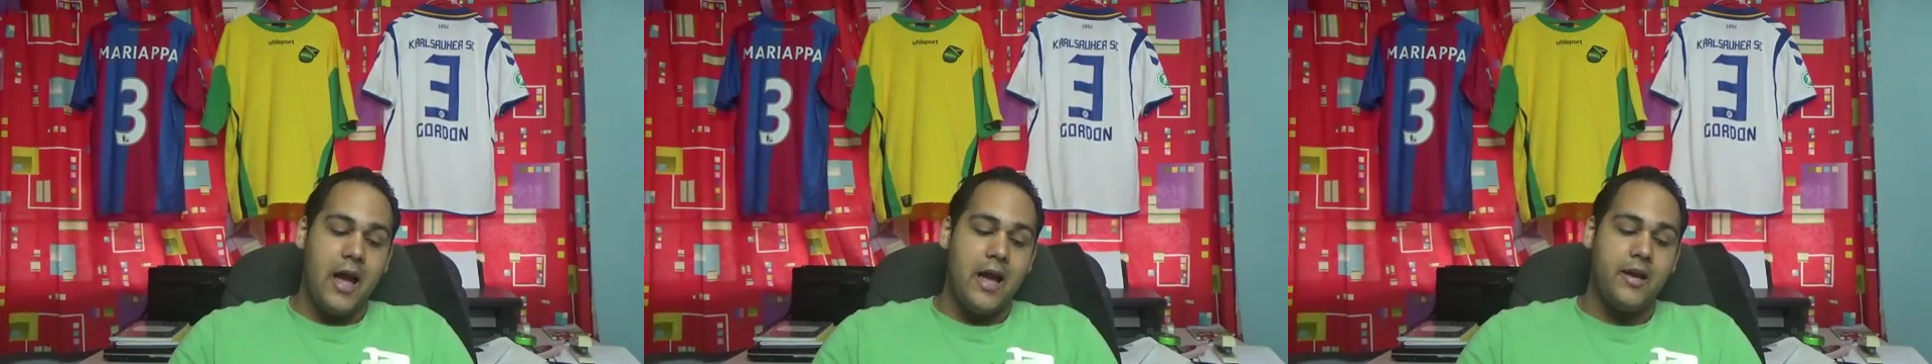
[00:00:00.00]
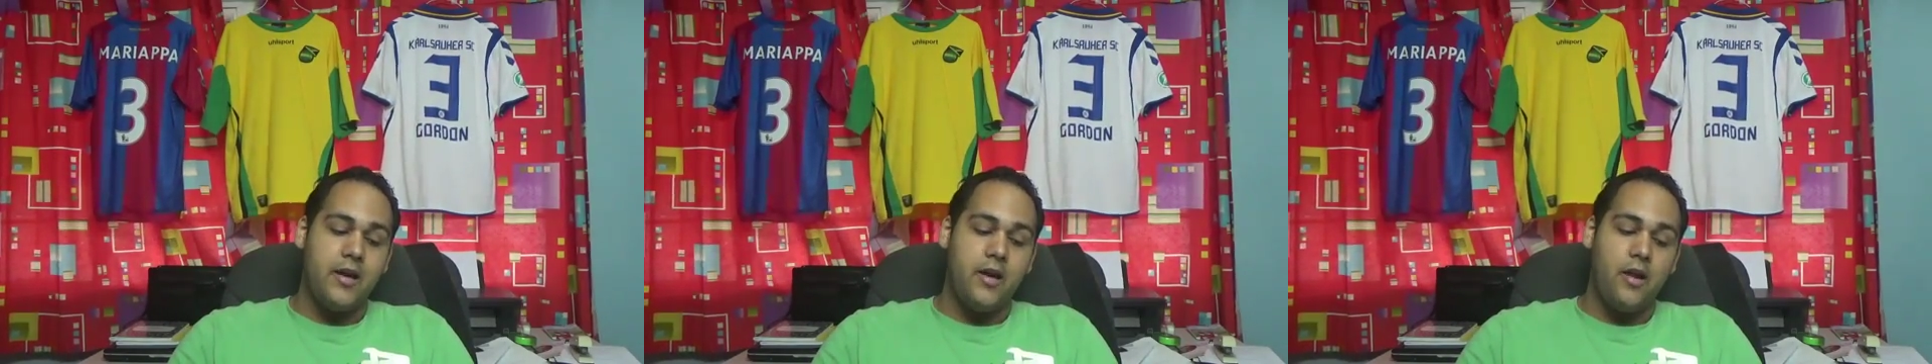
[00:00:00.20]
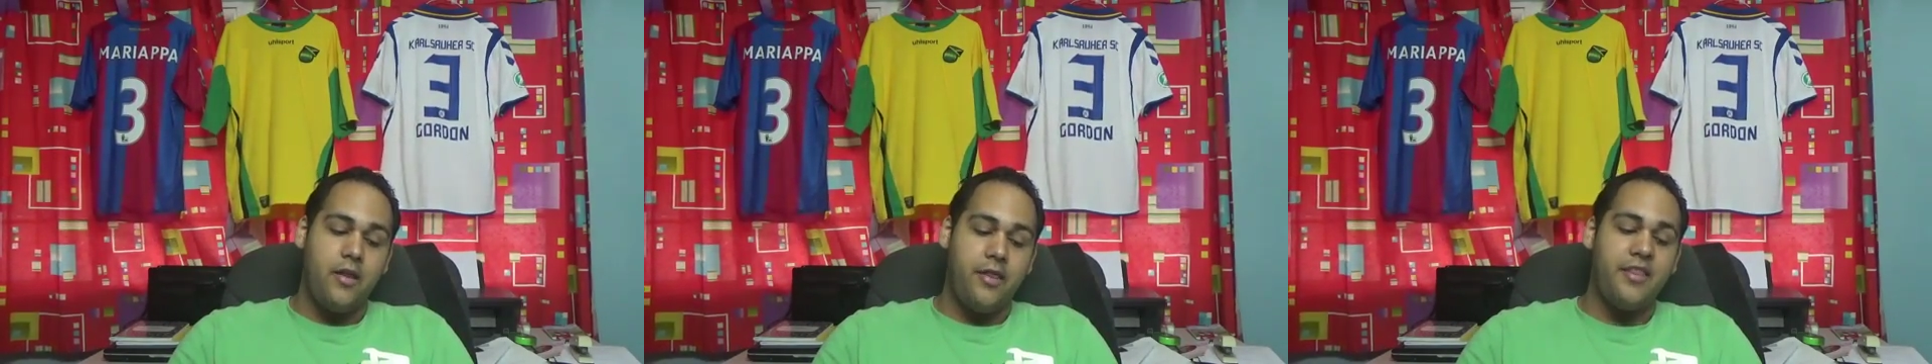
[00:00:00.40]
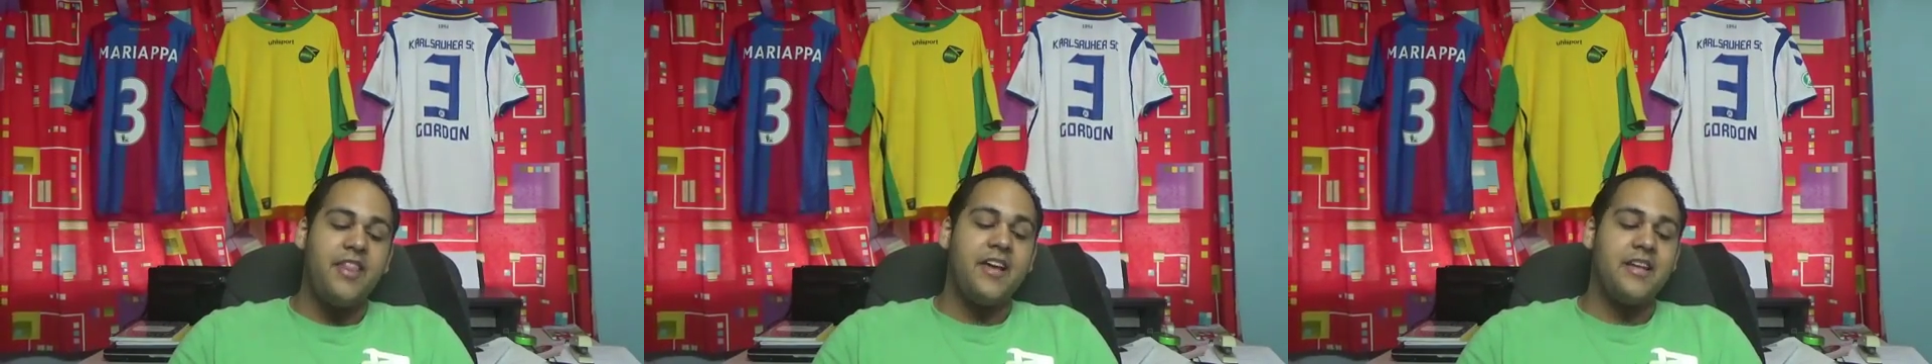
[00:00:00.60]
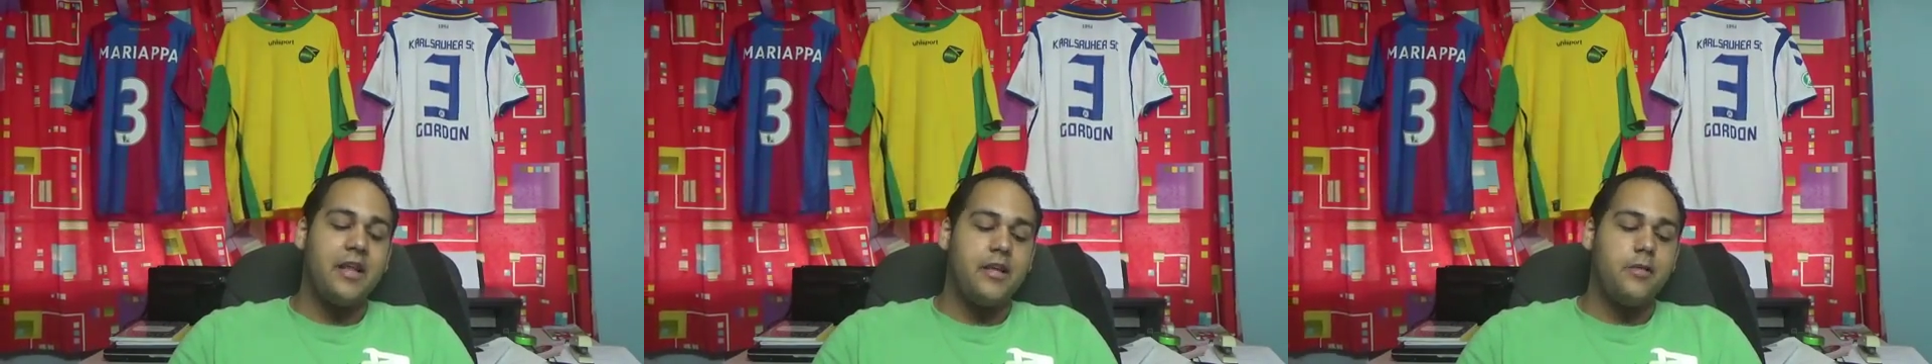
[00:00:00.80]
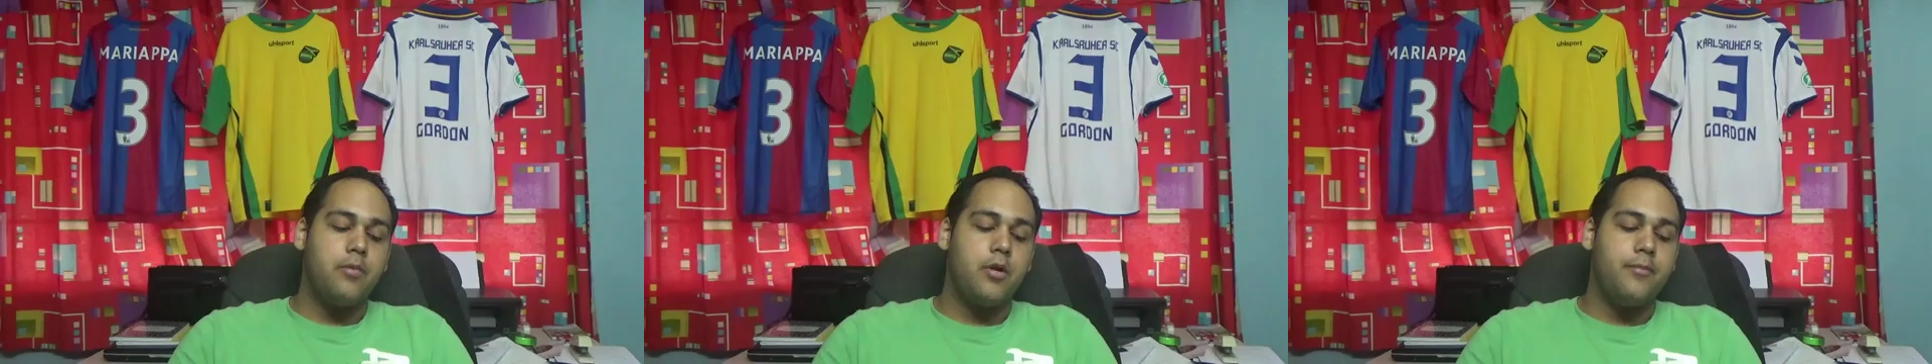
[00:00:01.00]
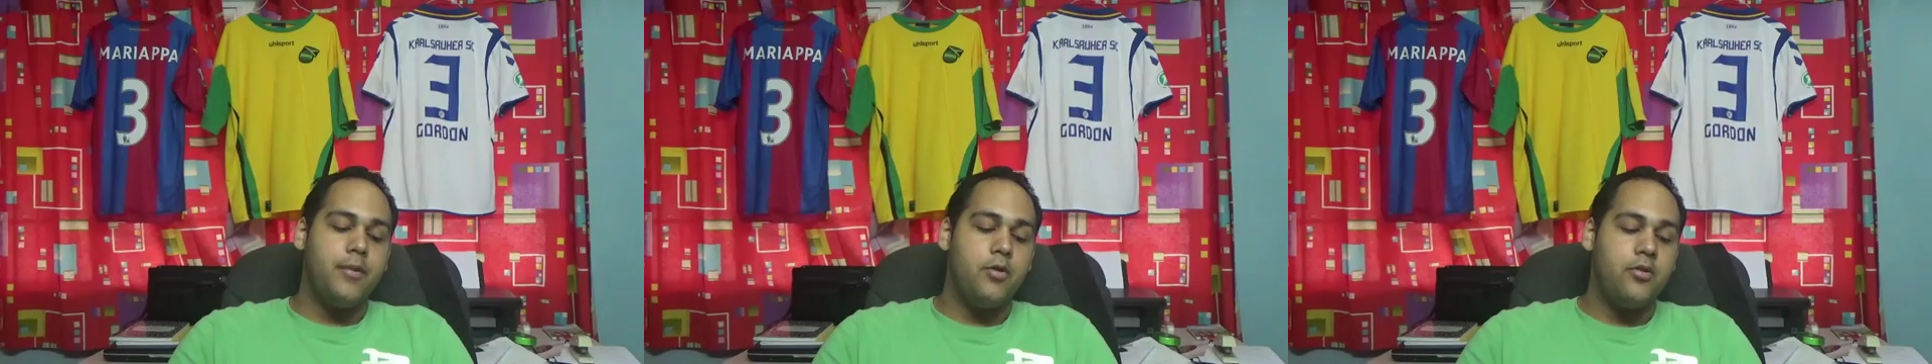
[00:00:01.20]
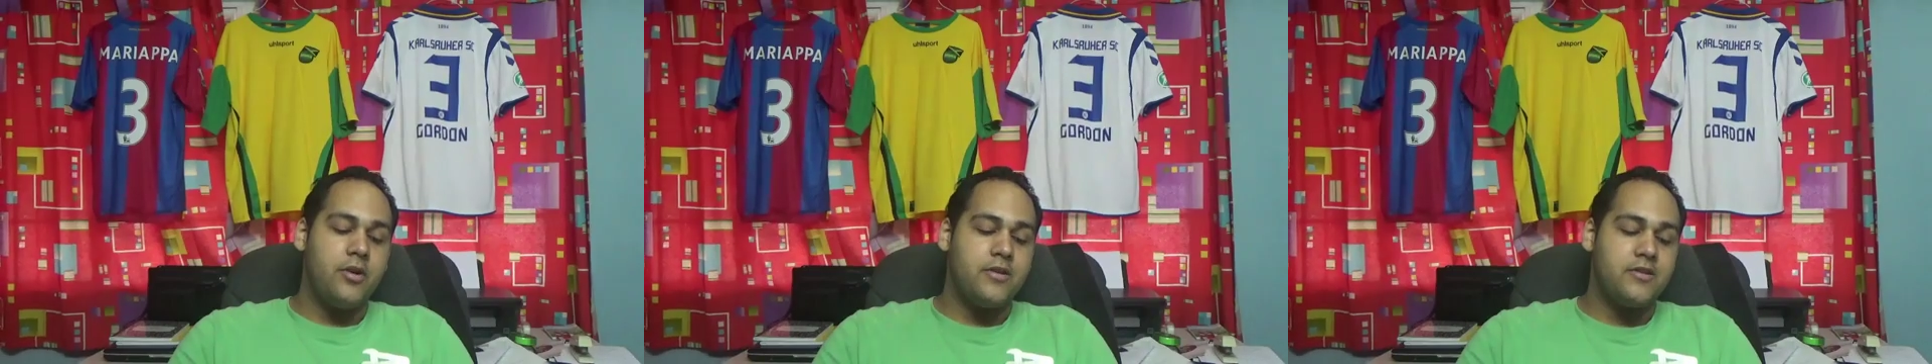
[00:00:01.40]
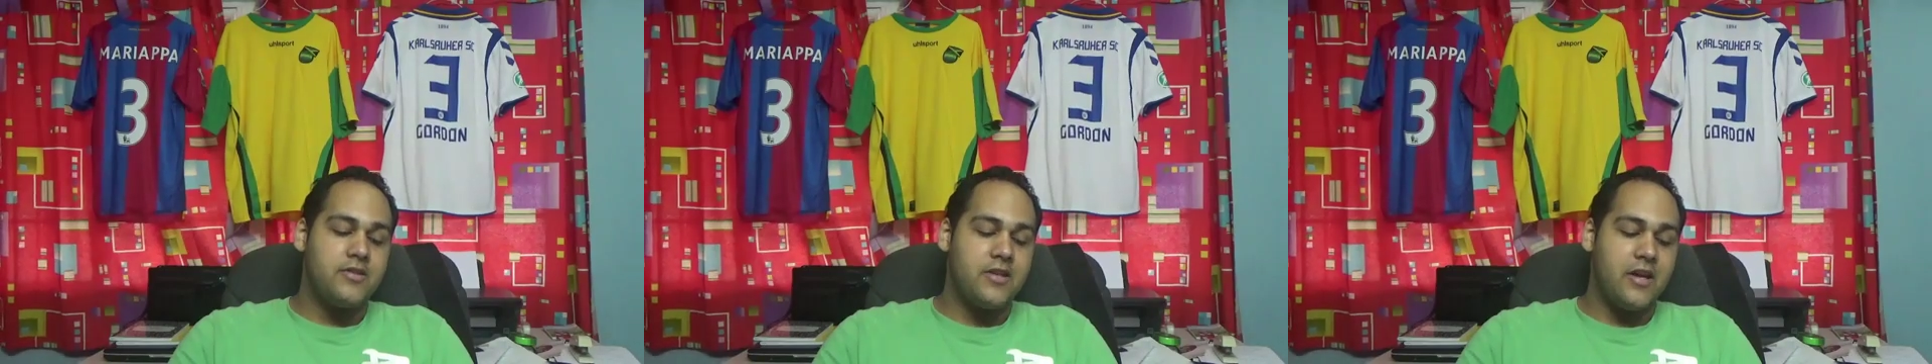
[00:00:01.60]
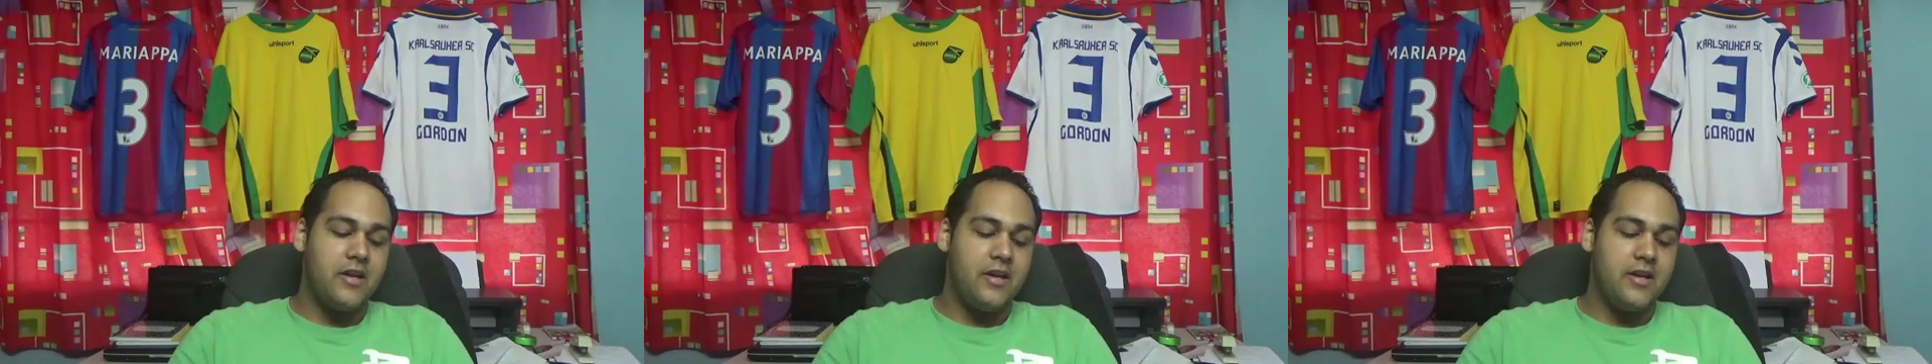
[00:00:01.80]
And another thing that the Bermudan
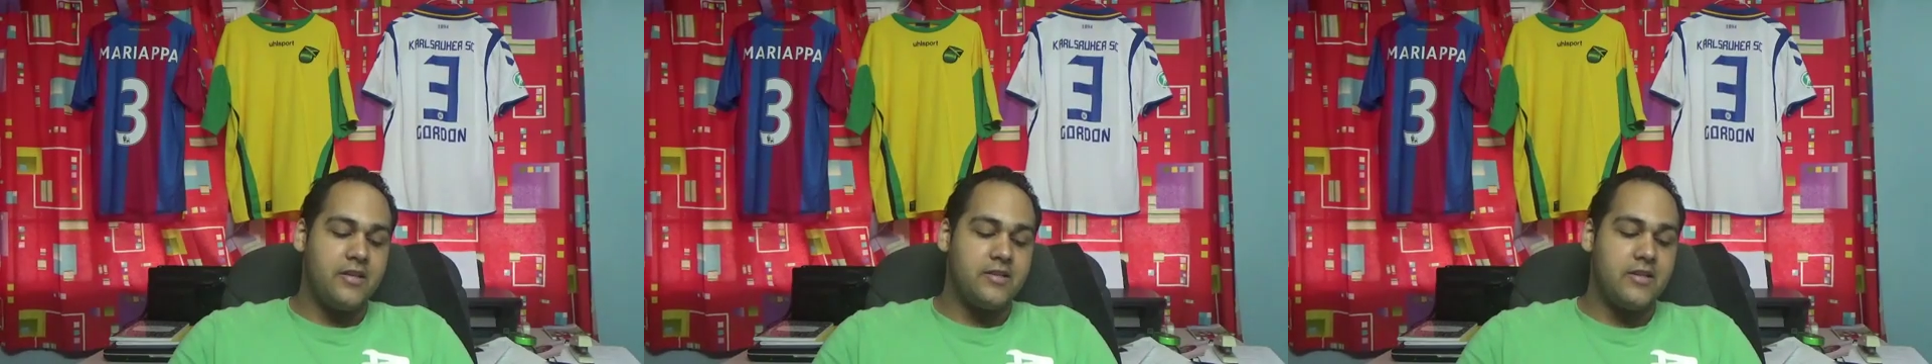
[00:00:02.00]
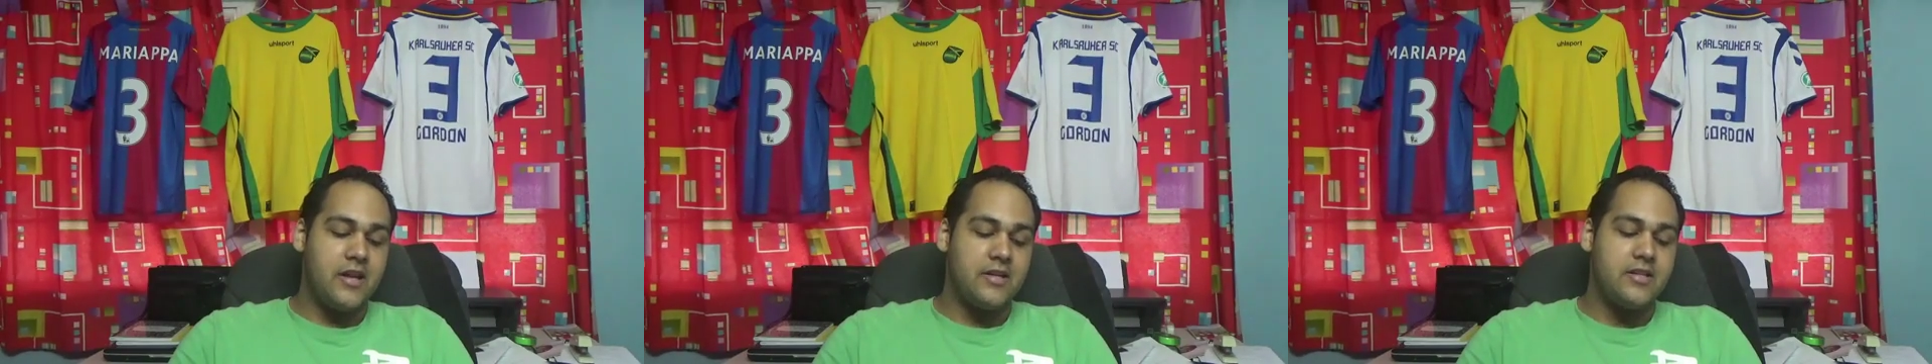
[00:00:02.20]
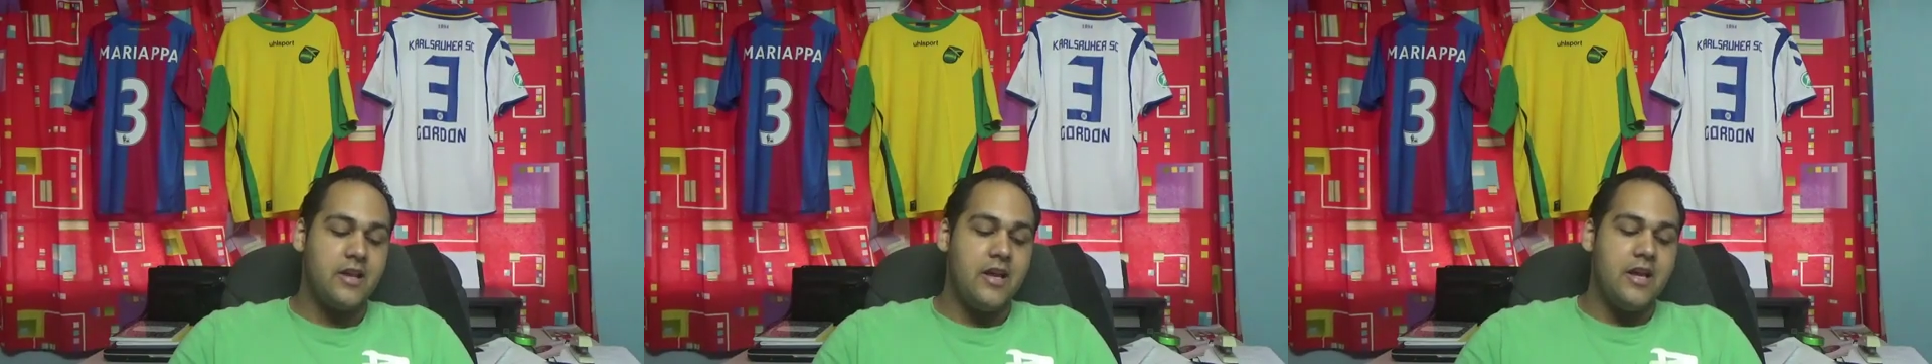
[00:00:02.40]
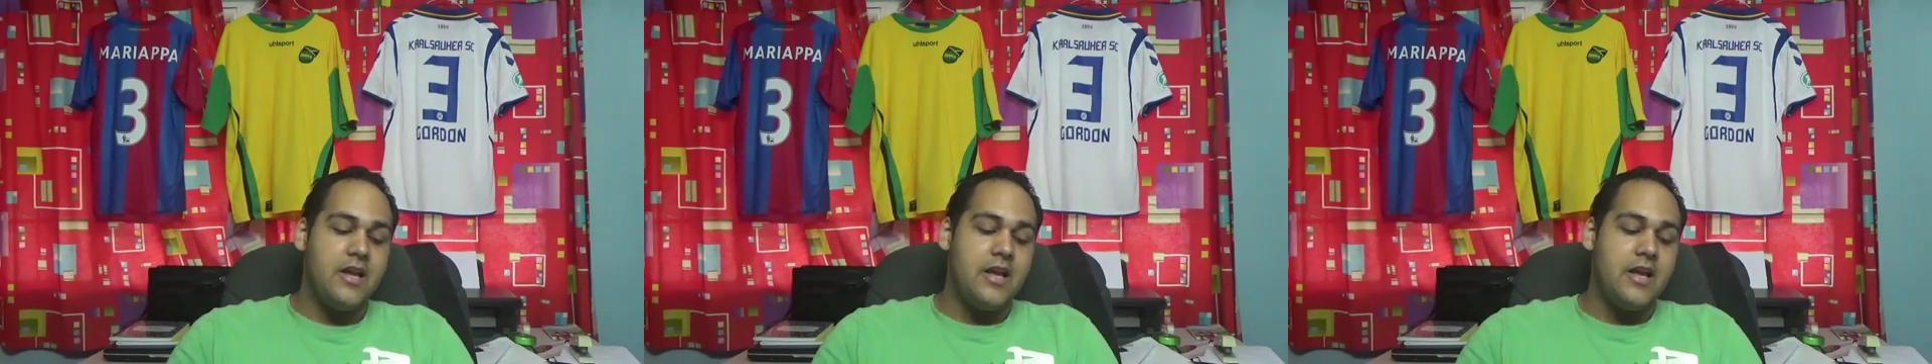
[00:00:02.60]
said is that